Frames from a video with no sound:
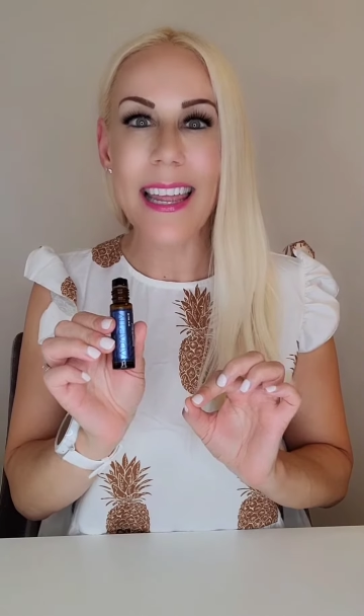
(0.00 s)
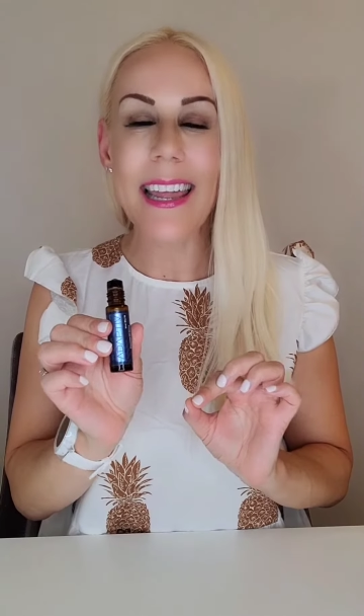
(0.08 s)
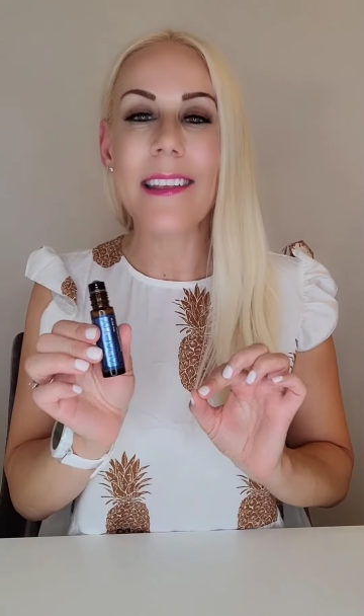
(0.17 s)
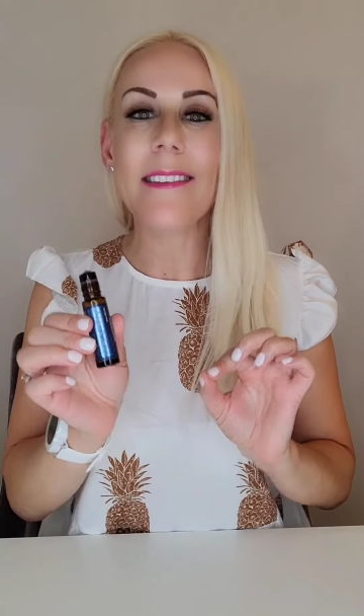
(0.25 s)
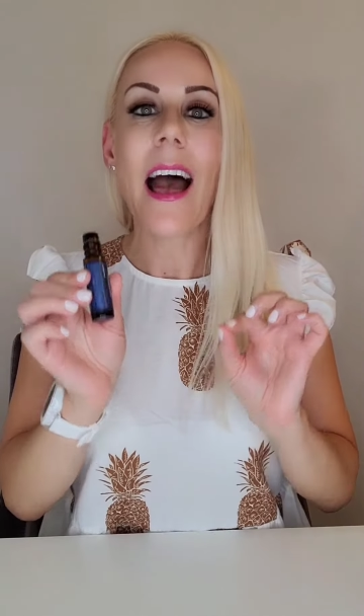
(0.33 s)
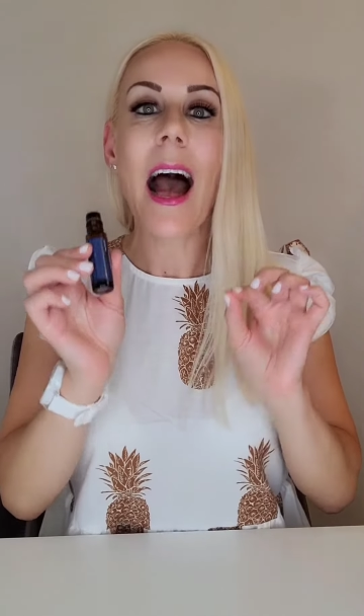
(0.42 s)

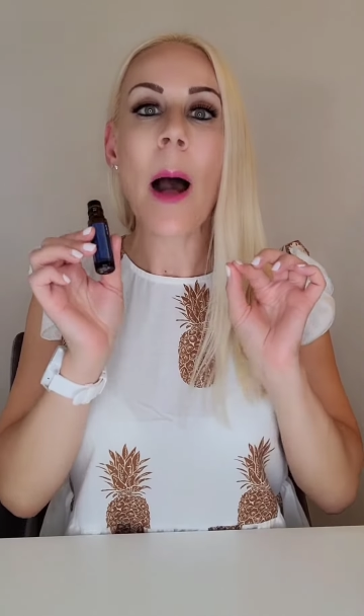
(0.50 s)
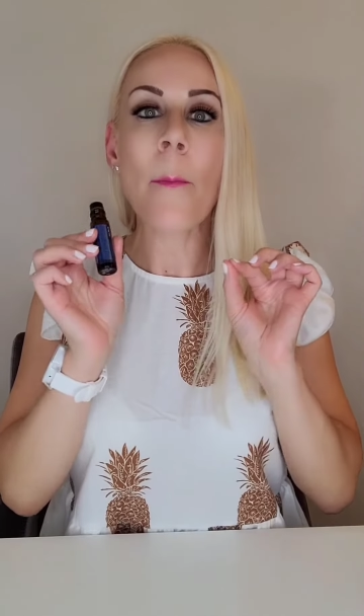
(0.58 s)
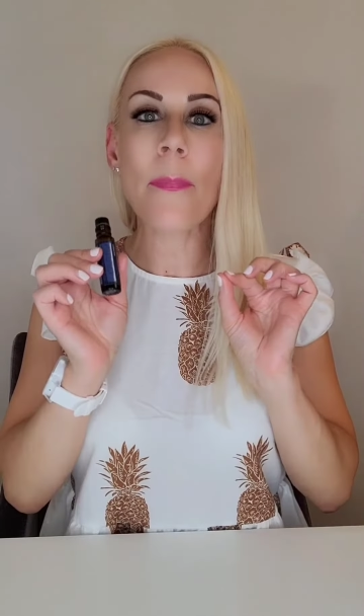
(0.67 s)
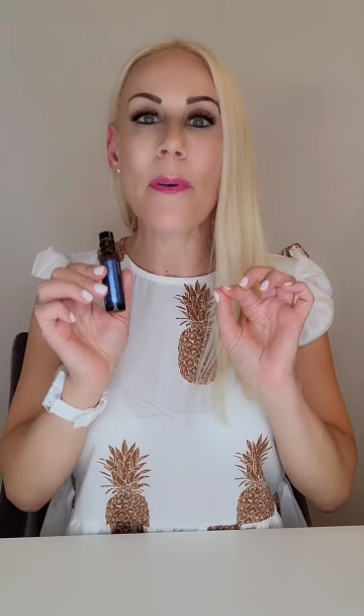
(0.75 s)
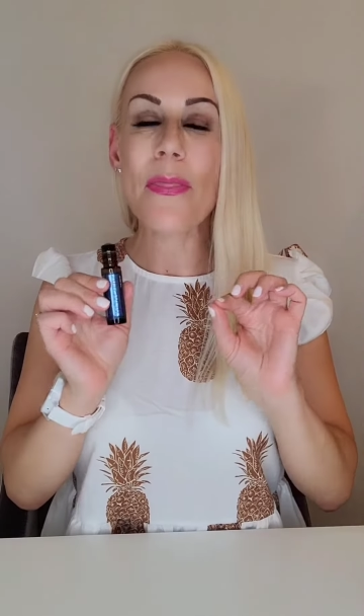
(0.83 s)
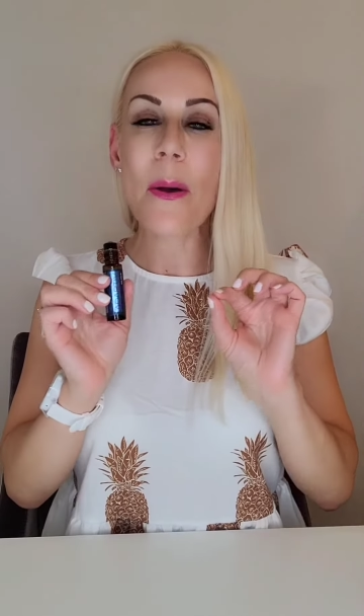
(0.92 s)
is
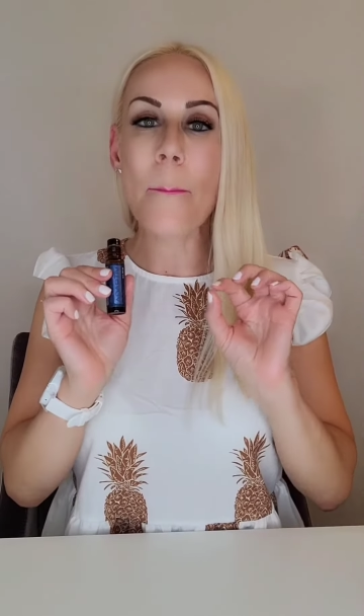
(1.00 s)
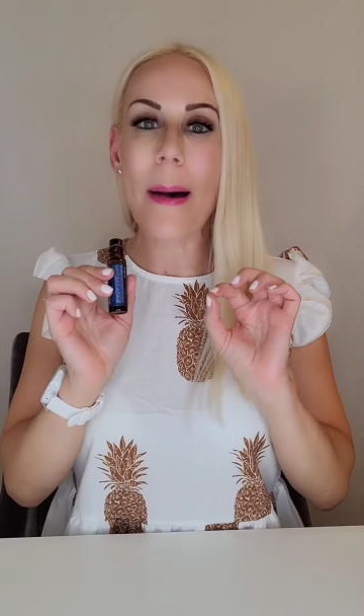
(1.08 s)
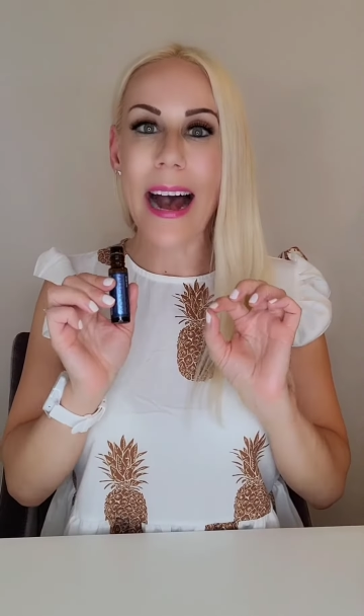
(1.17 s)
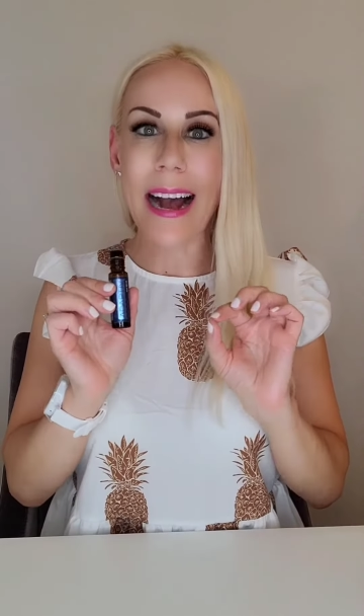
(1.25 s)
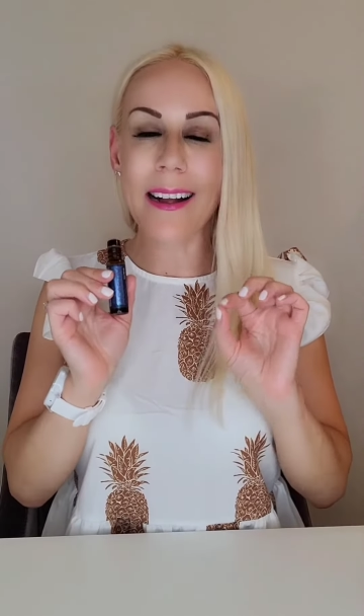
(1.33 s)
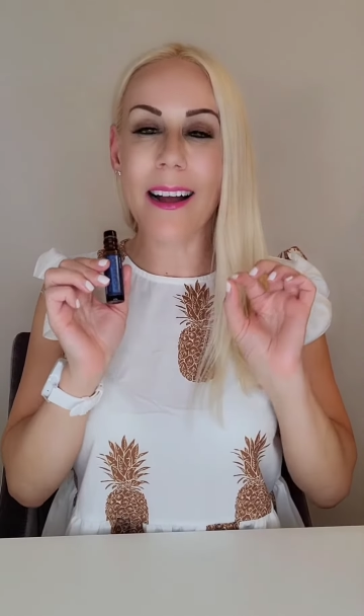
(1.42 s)
up the
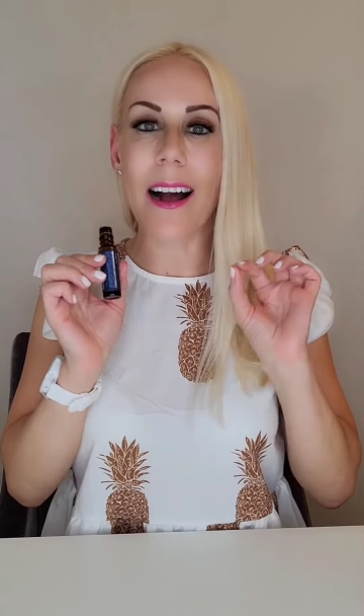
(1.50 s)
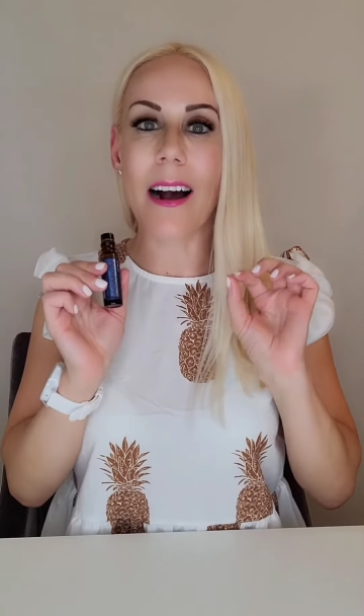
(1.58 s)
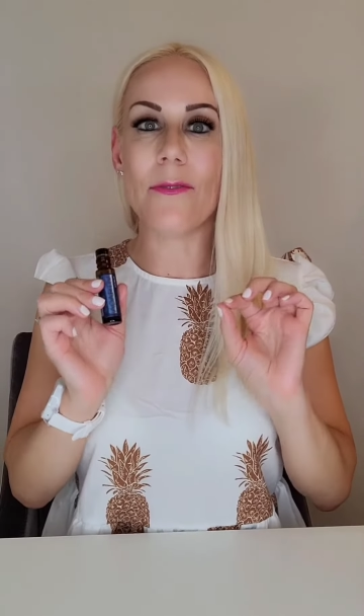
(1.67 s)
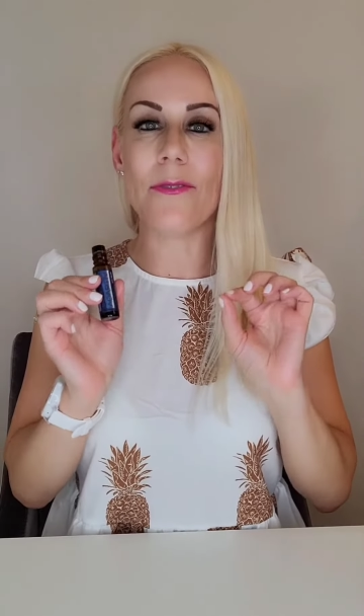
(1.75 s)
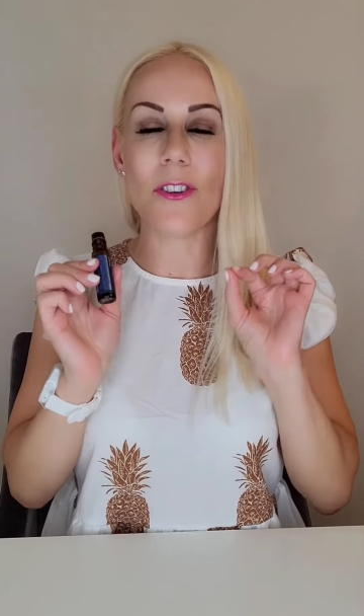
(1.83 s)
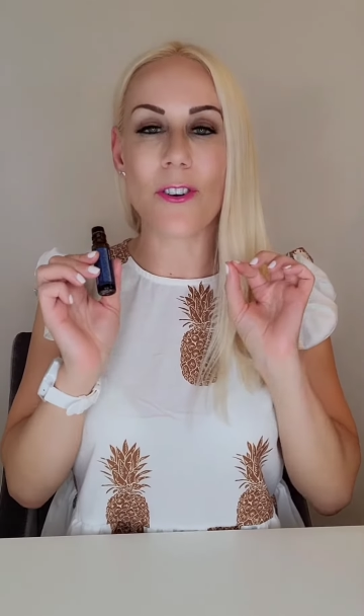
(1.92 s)
back
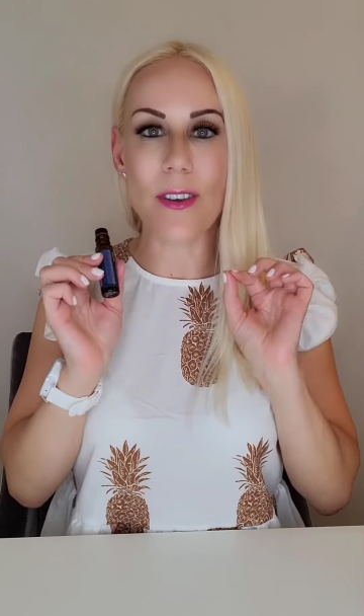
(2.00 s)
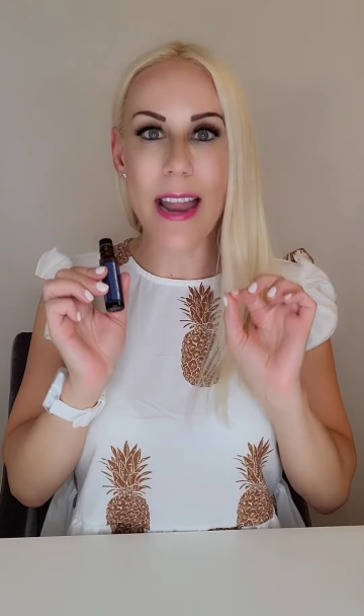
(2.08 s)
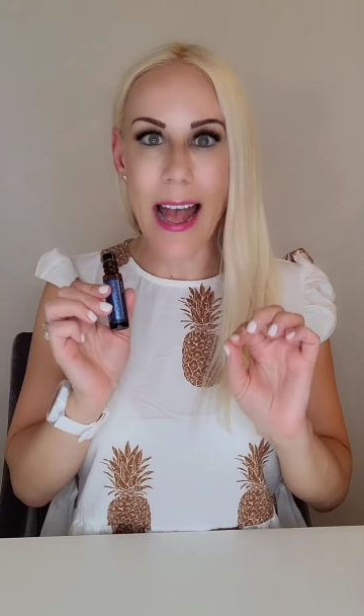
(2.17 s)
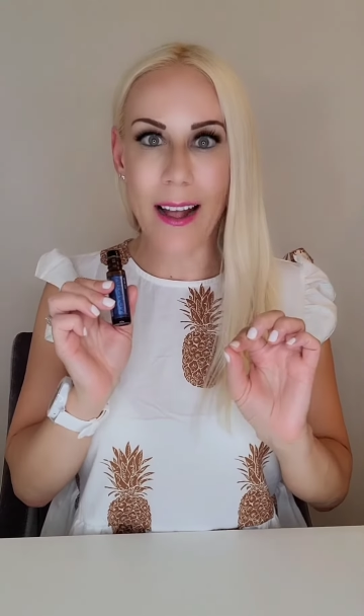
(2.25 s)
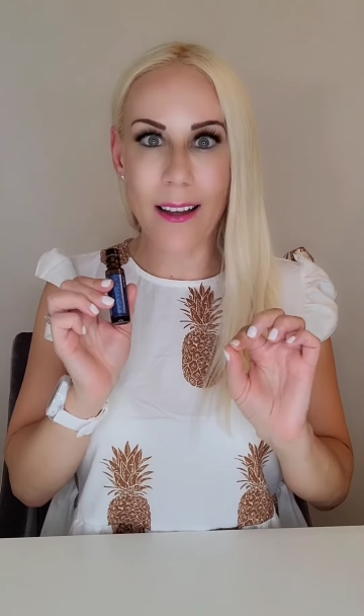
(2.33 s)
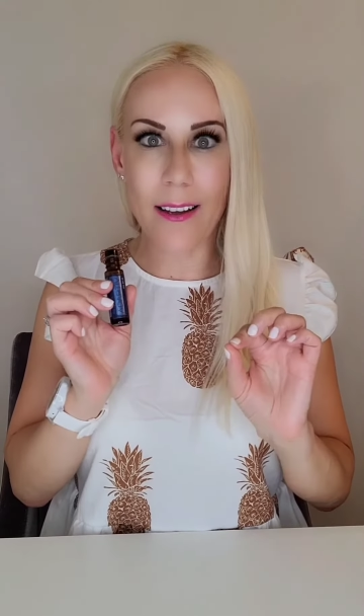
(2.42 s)
of your
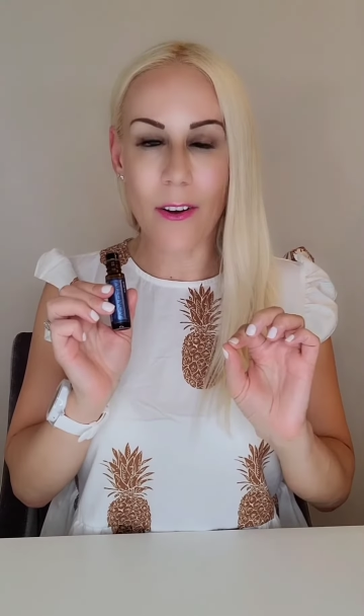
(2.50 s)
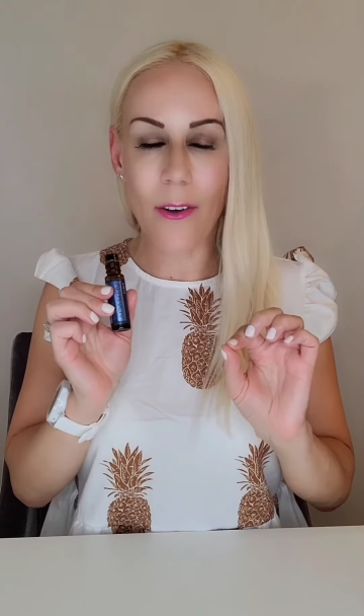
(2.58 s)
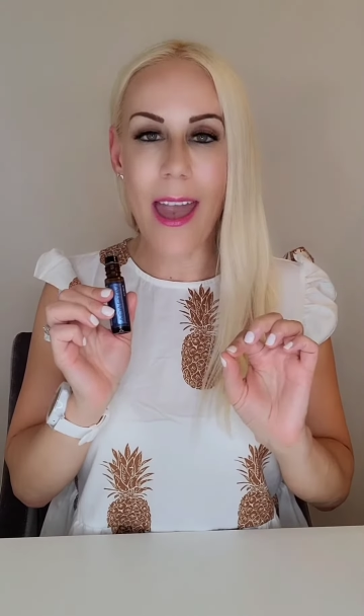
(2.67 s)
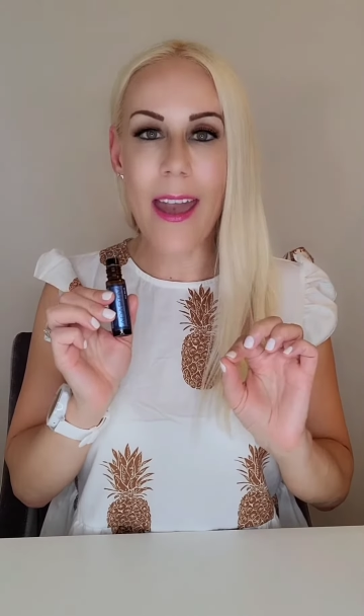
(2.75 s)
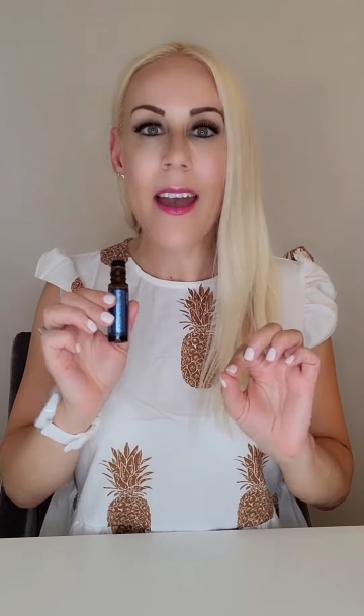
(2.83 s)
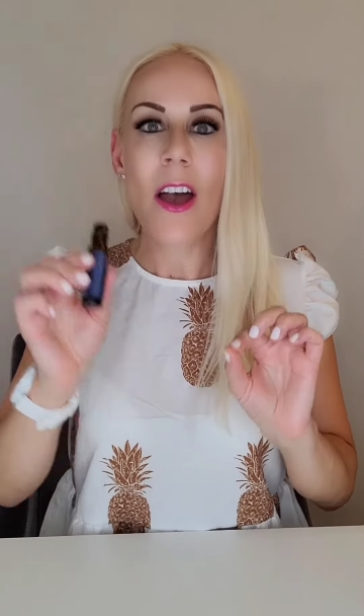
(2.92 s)
neck,
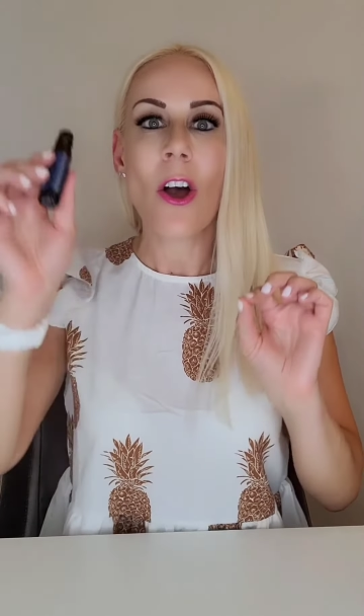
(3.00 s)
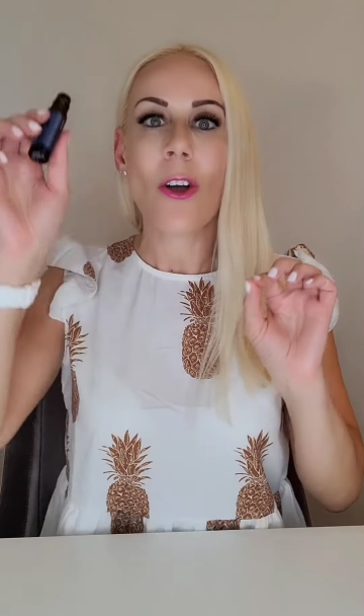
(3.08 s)
okay?